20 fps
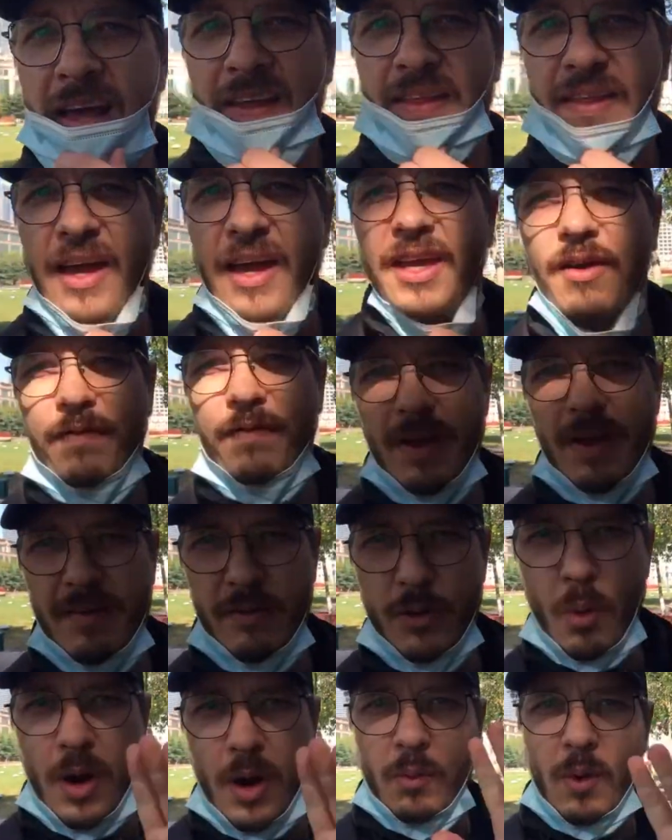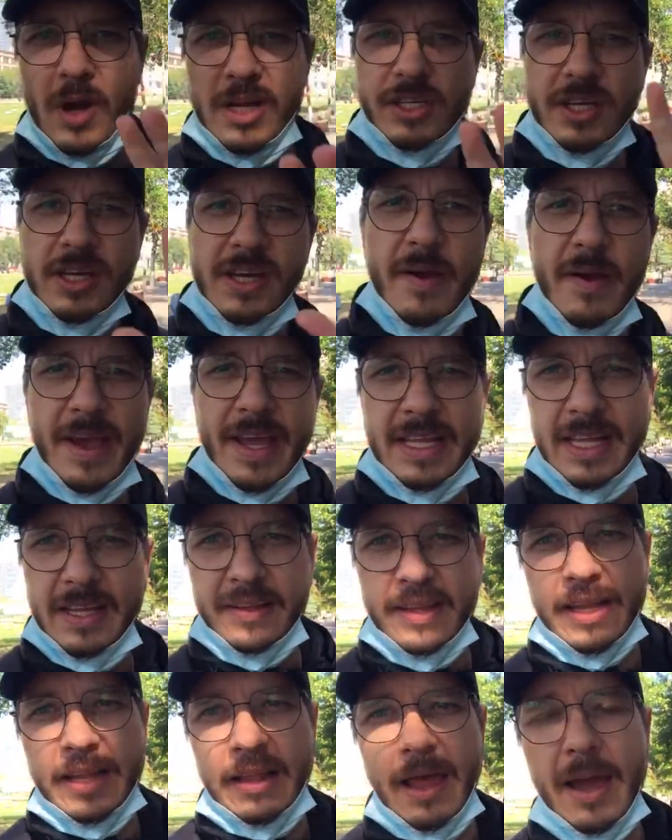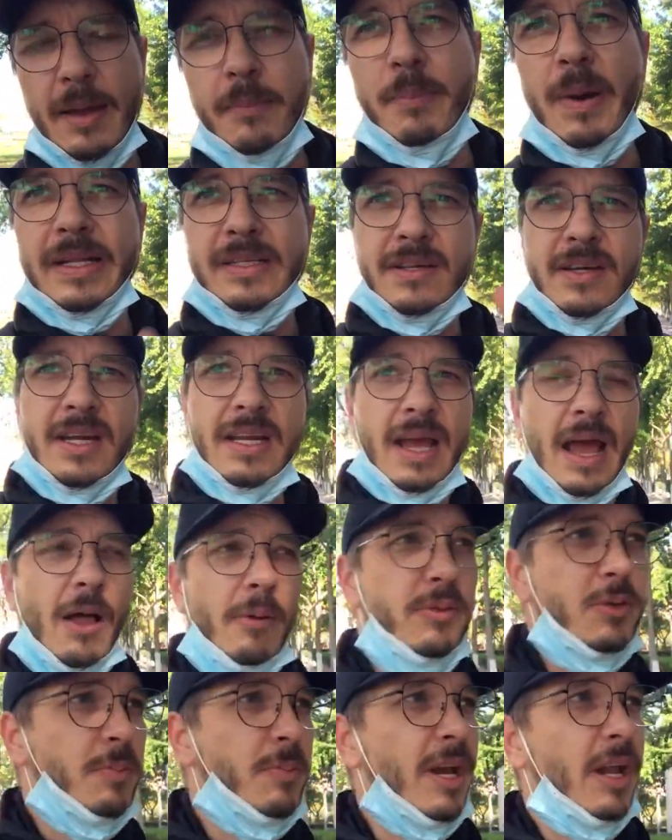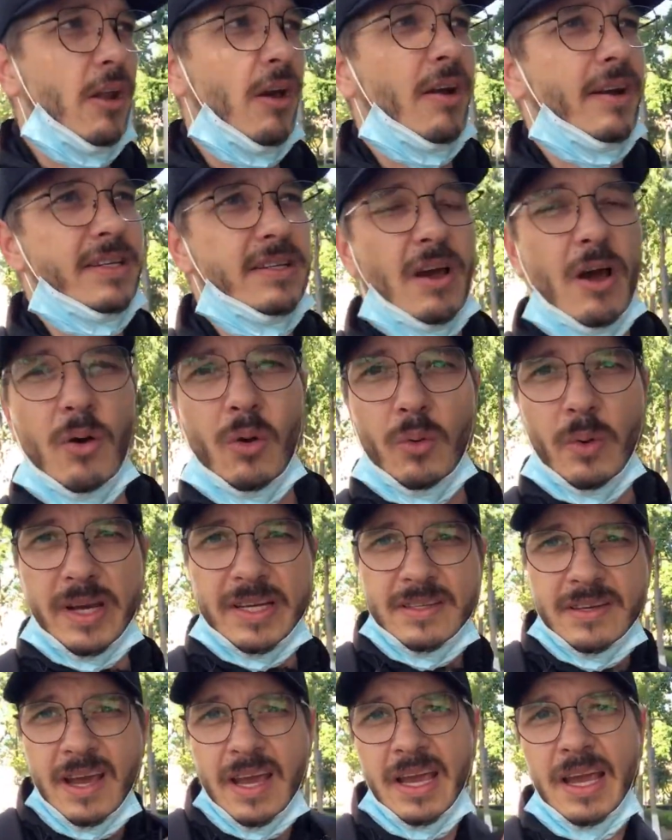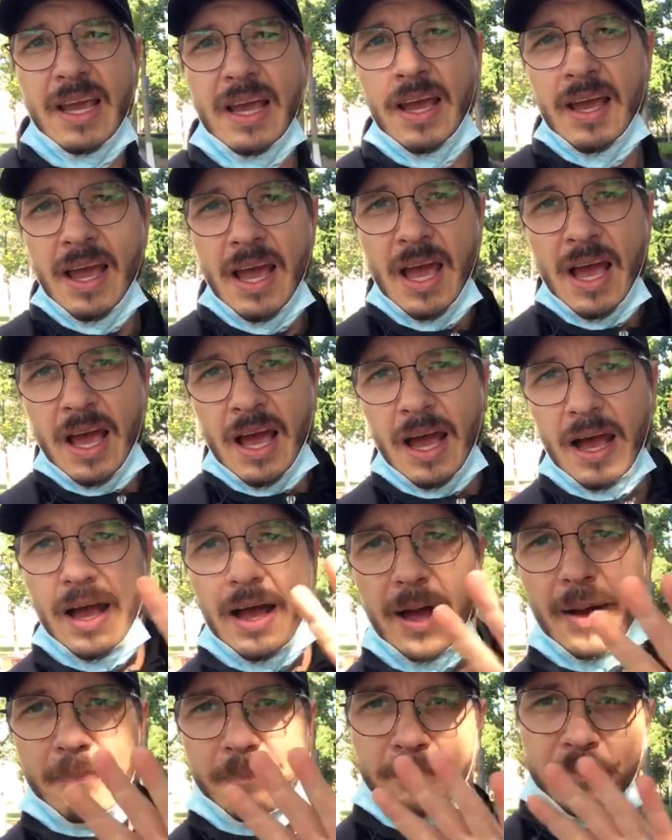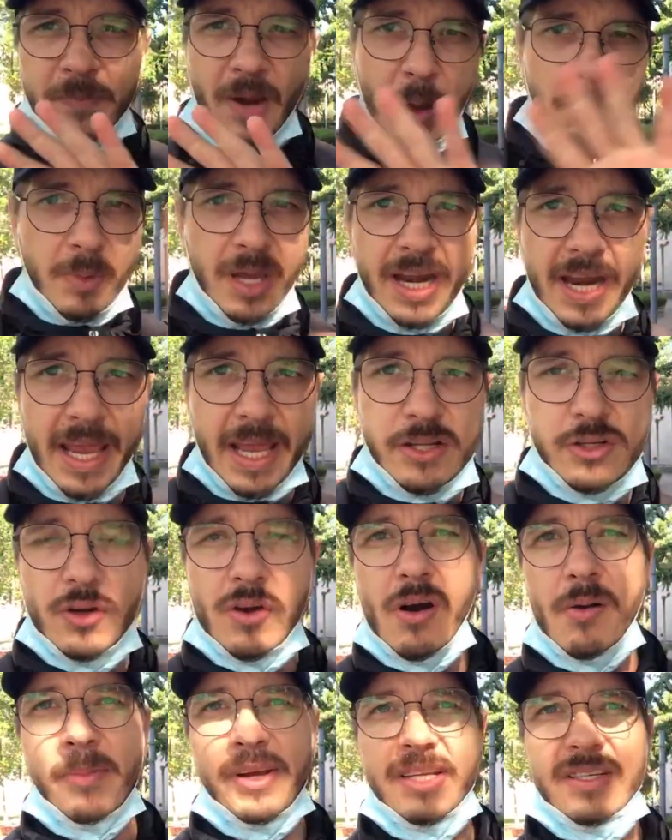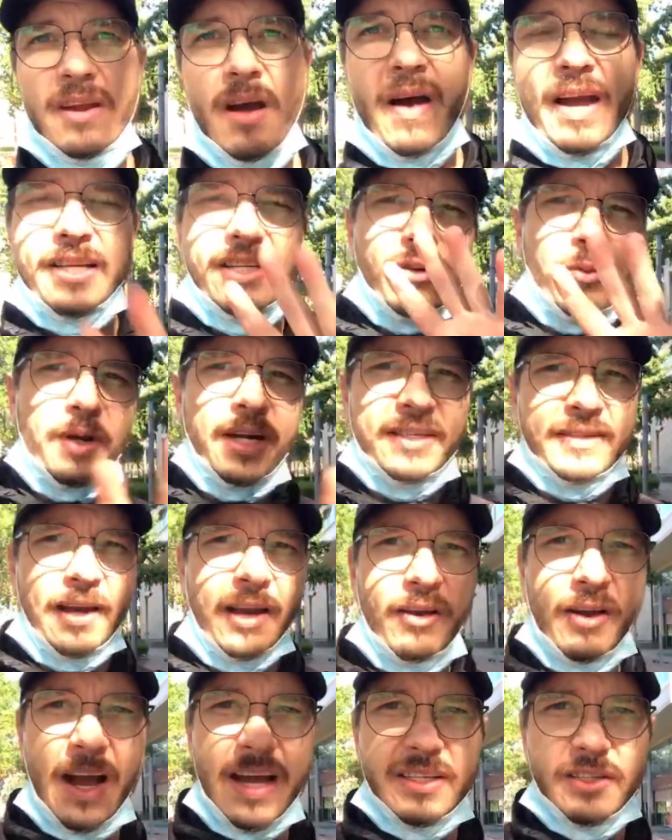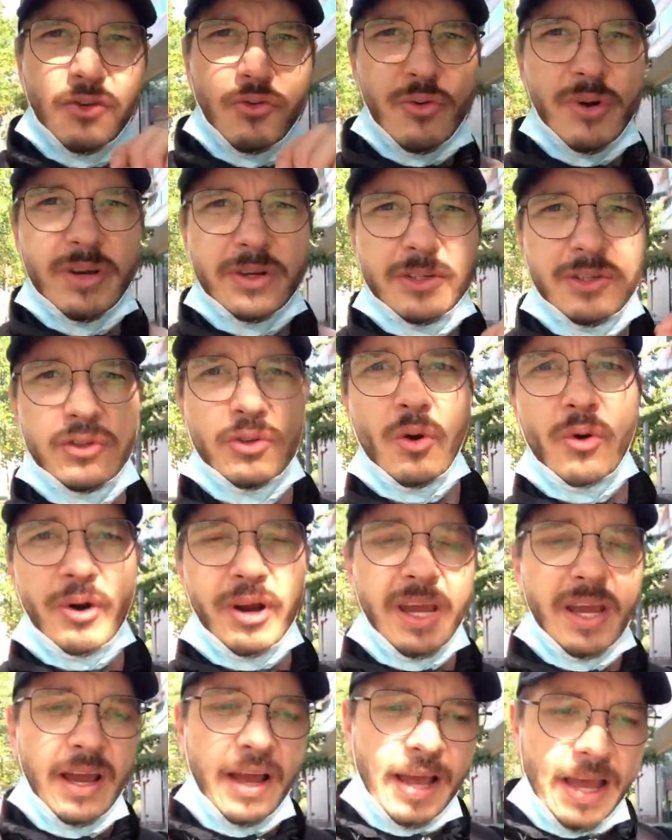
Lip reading: Thank you for everyone watching. Go ahead, click that like button. It helps me a lot, as I always say. I'm going to get to comments now. I just want to tell you guys the real story.